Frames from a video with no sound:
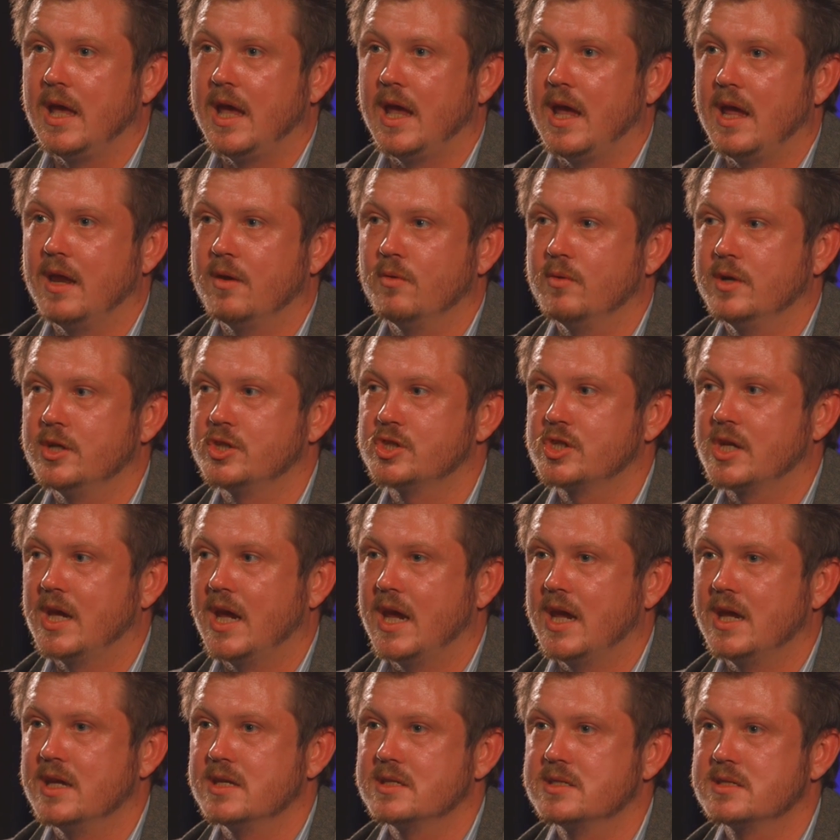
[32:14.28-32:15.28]
in which
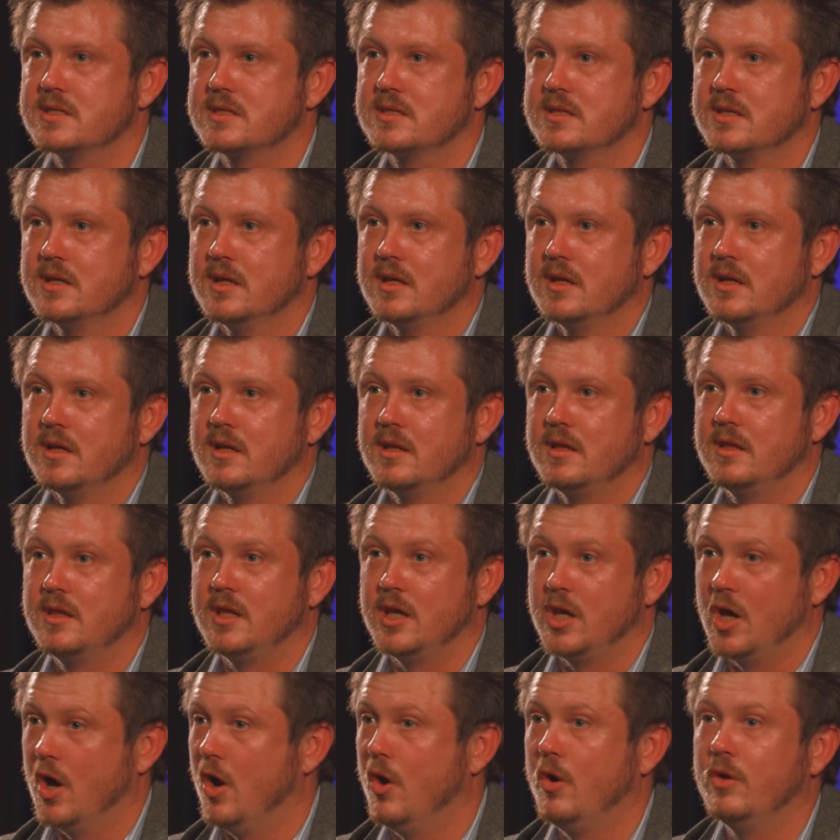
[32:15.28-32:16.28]
case
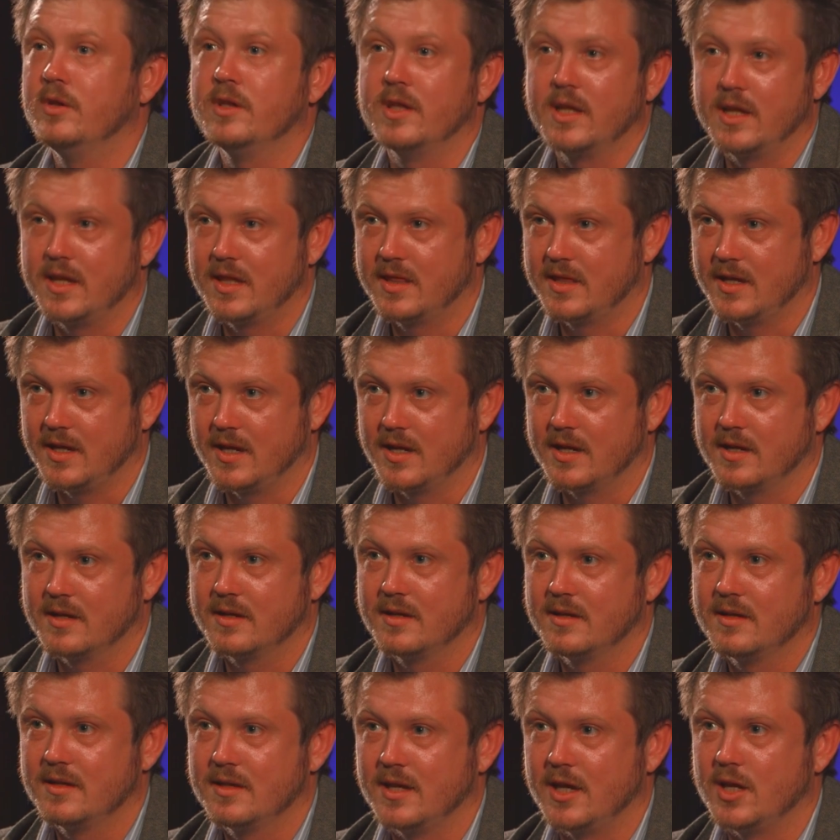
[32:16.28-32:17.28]
the only thing
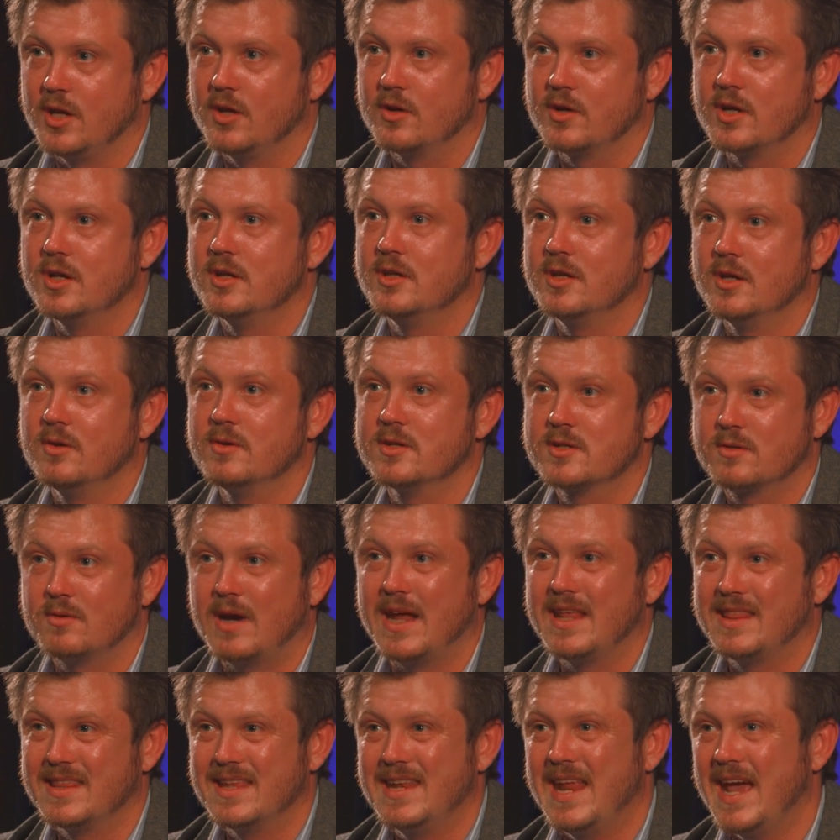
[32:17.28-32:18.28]
that you can do is
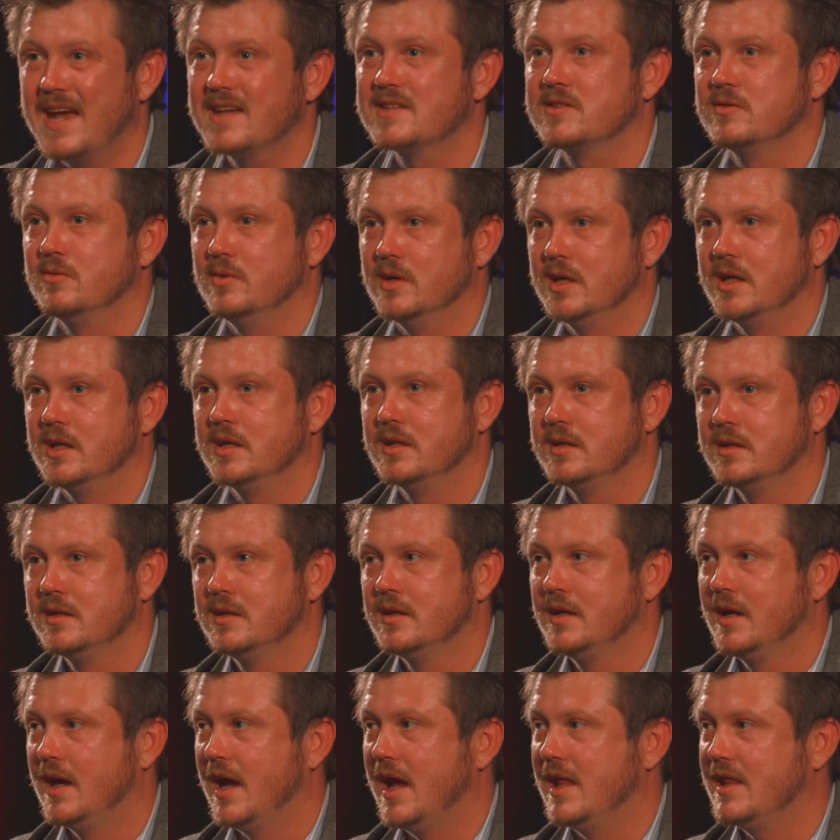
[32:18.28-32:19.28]
write the next one,
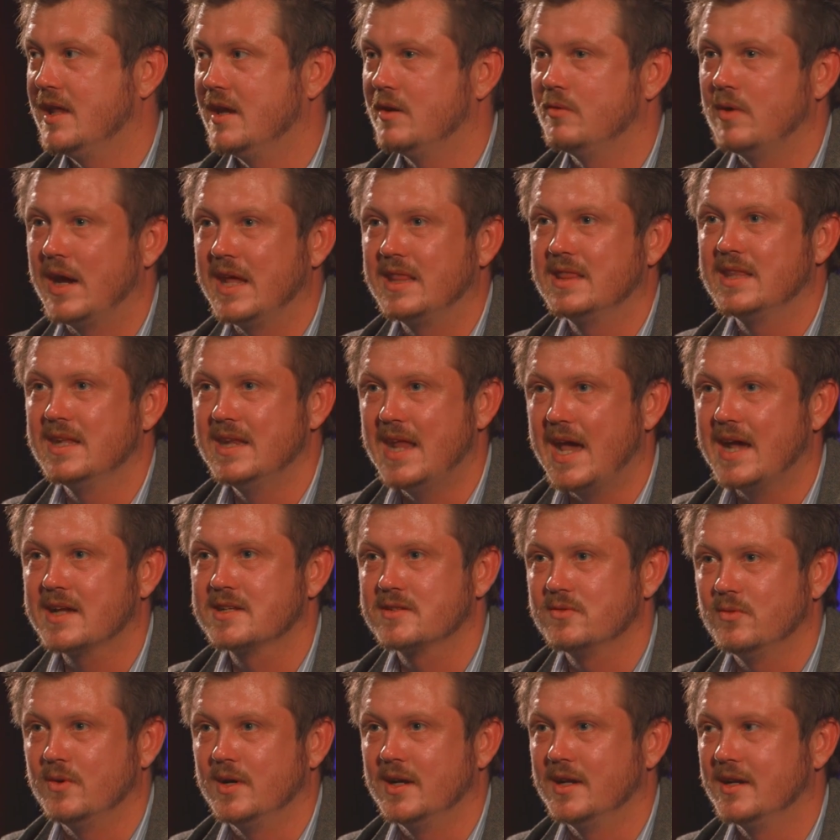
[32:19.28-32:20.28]
and then write the
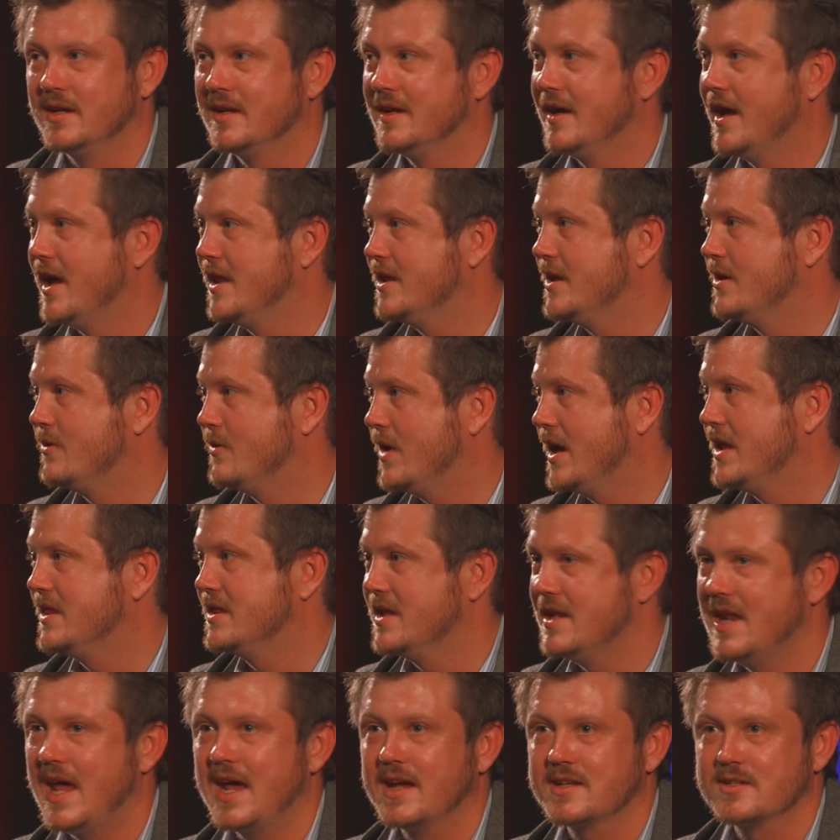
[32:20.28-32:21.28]
next one, and then write
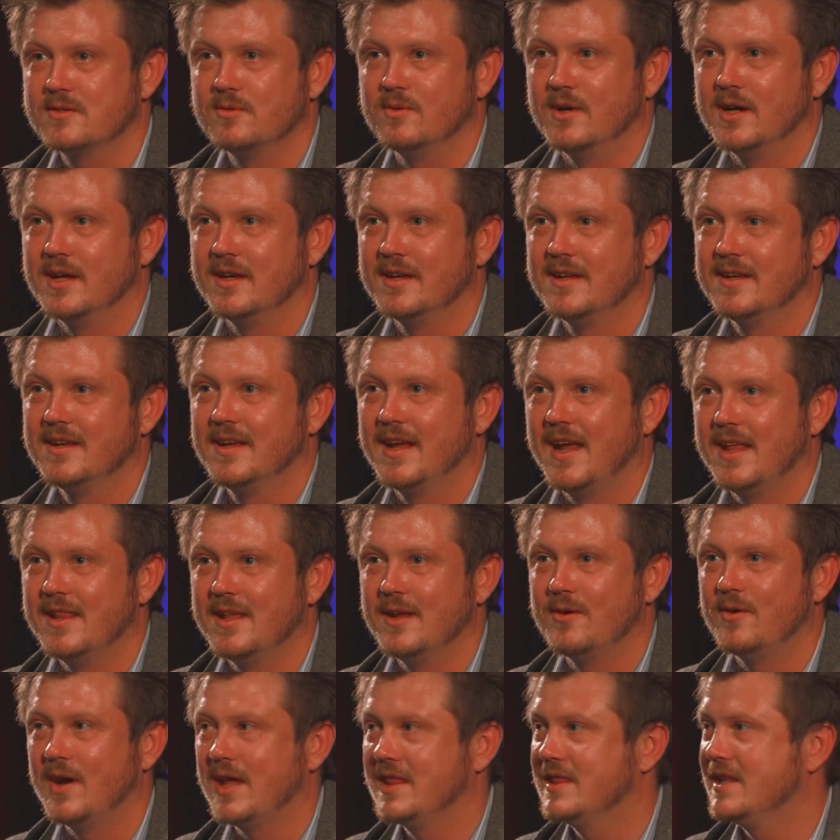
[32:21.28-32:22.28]
the next one, and
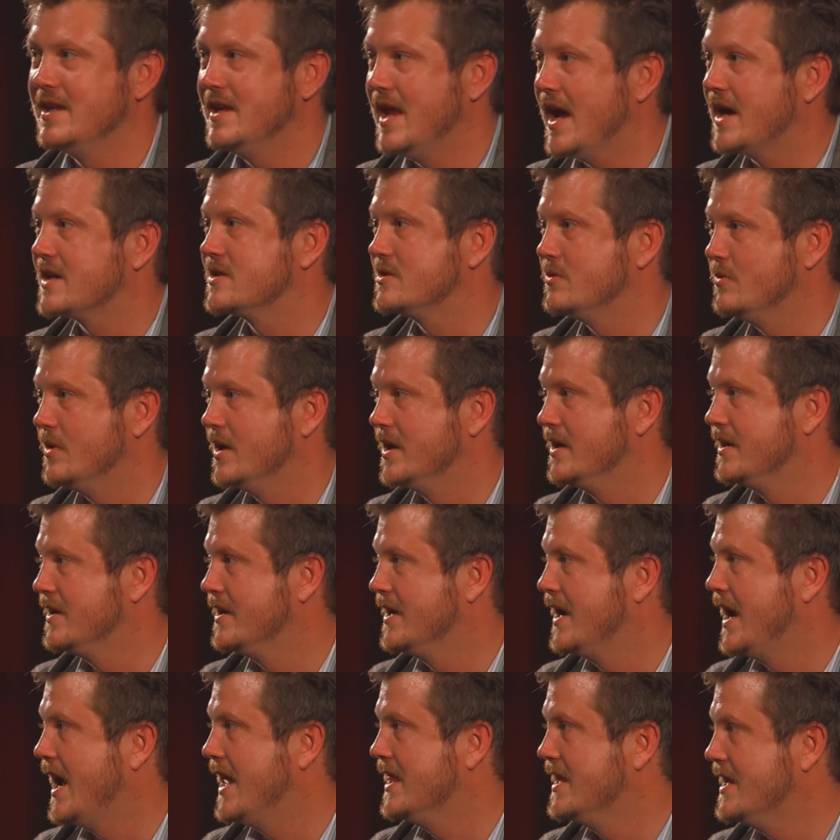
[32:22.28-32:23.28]
then write the next one,
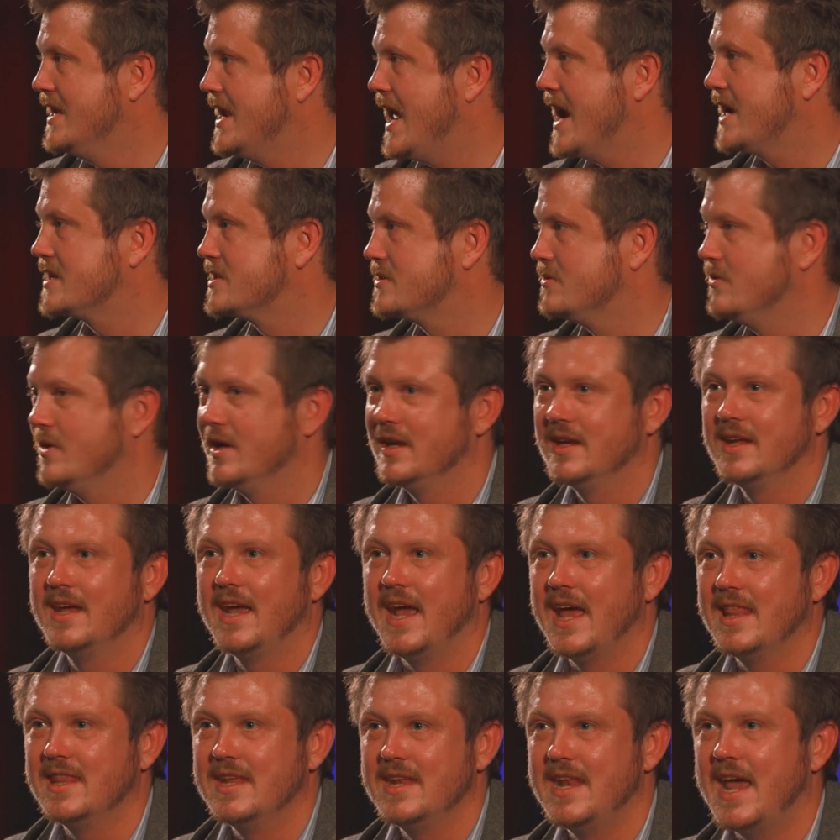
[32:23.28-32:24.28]
and the next one,
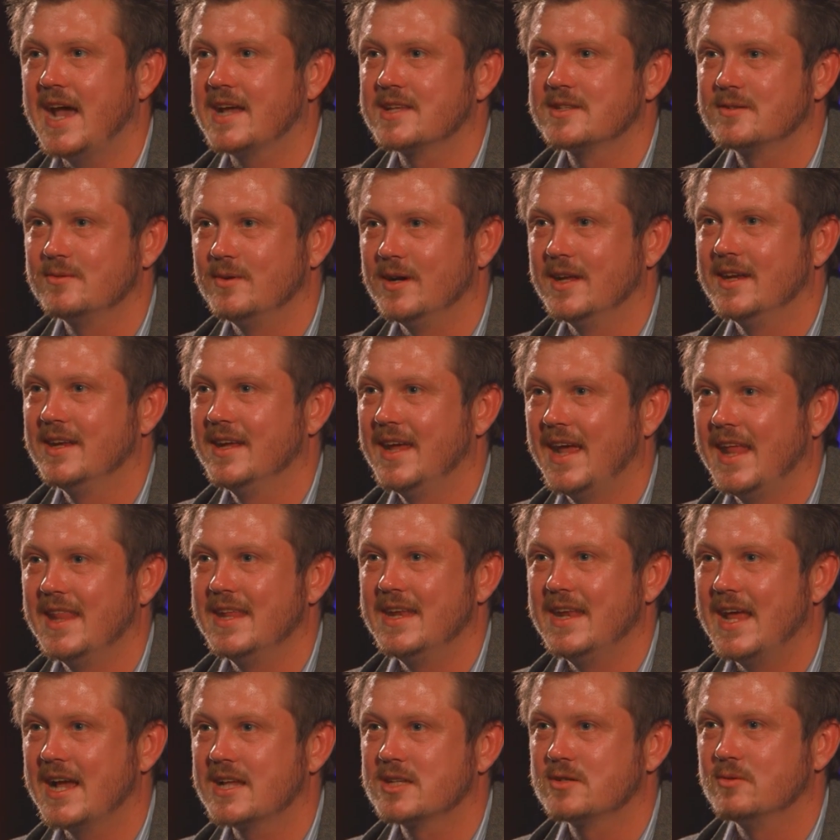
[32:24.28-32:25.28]
and the next one, and the
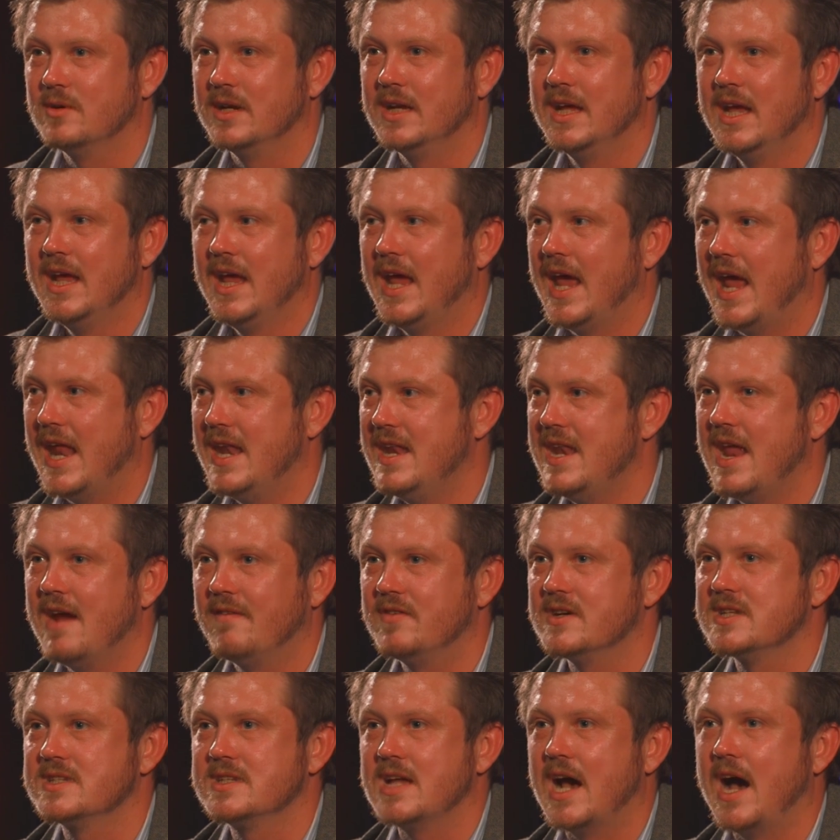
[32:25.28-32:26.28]
next one, and
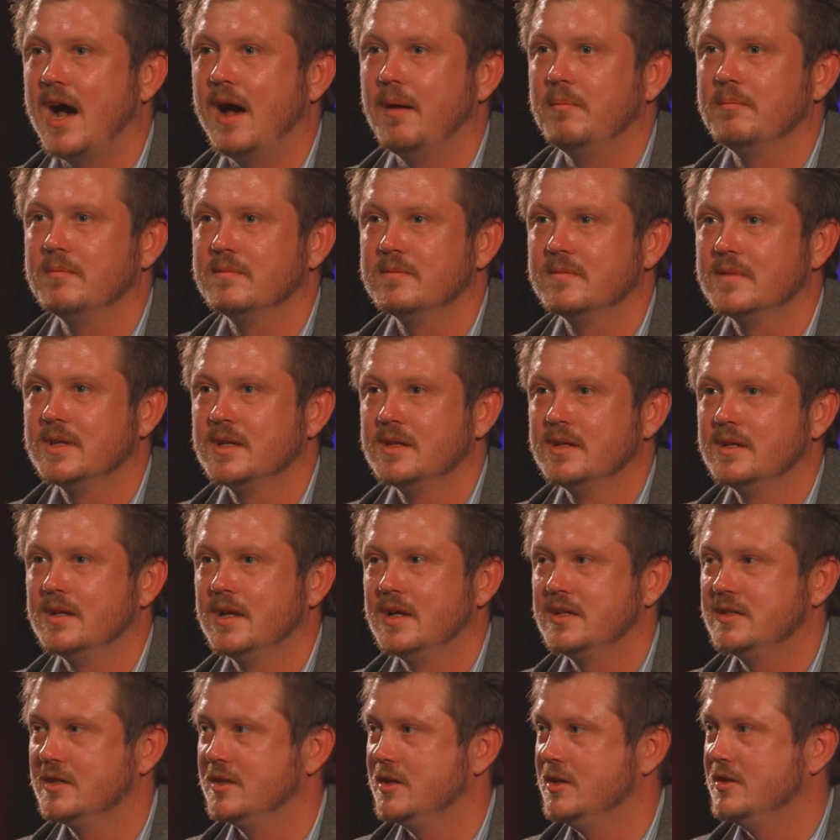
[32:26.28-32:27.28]
never stop
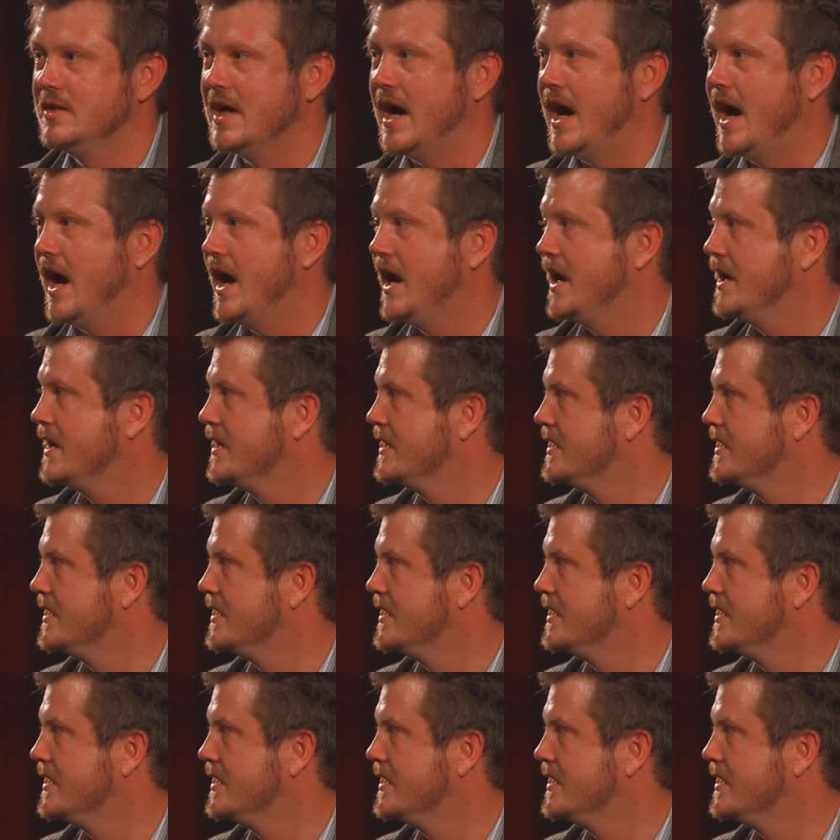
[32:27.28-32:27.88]
until you die.